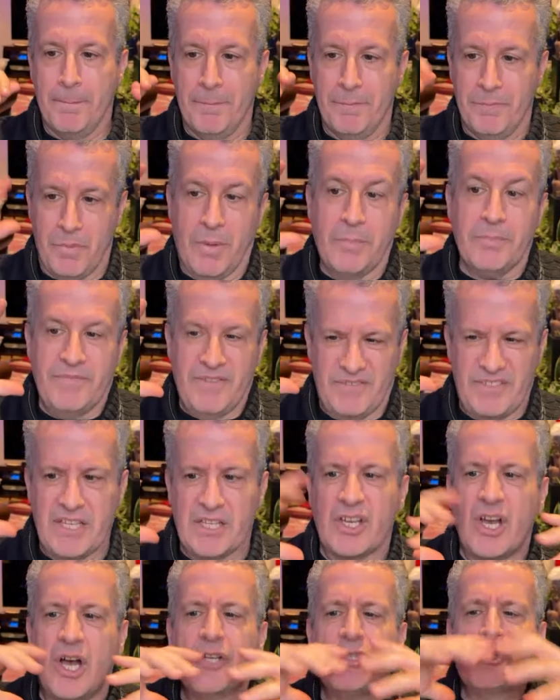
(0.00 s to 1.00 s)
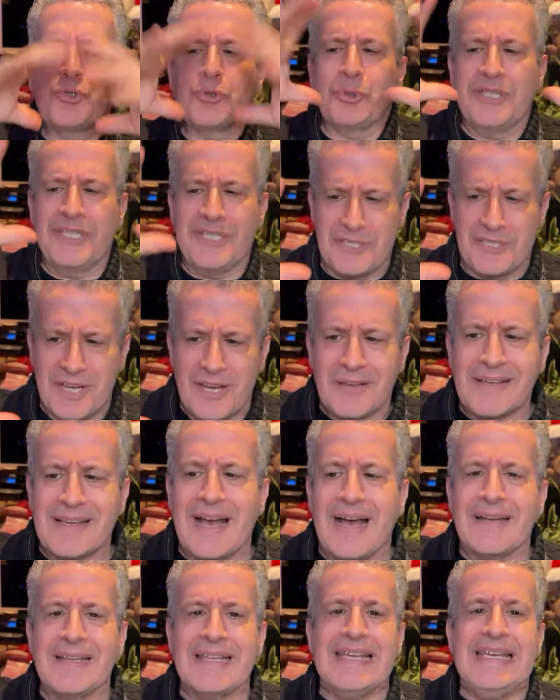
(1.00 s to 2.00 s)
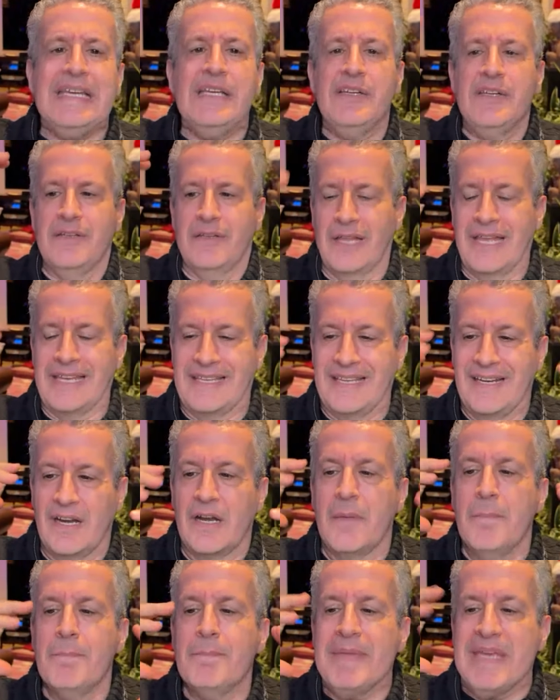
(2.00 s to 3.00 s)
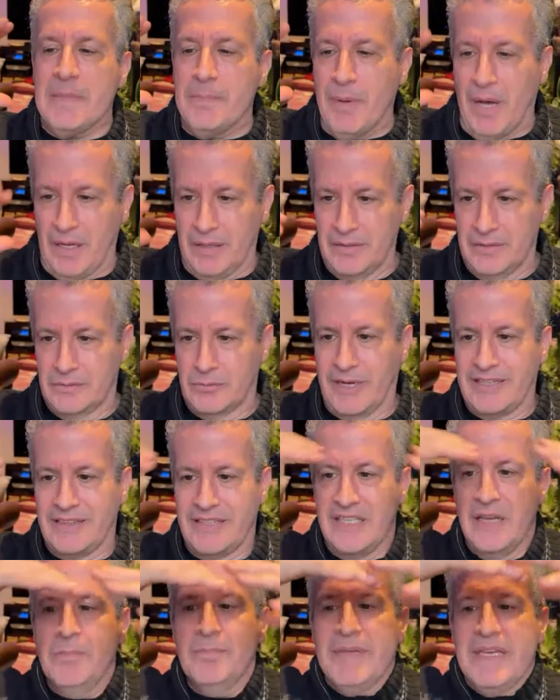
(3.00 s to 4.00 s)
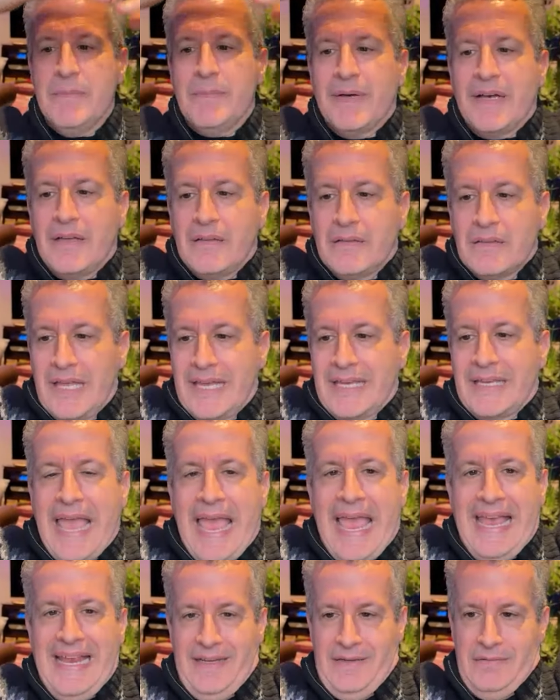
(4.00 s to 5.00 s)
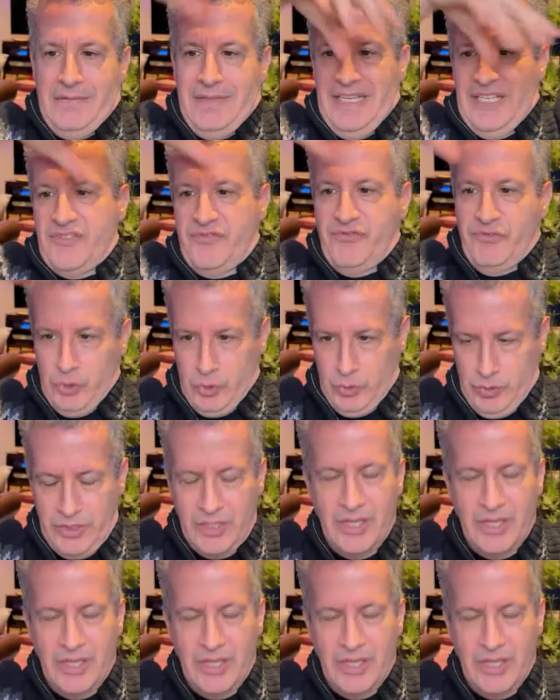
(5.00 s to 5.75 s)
Well, 15 countries got eaten like in an amoeba, right? The amoeba like ate its food.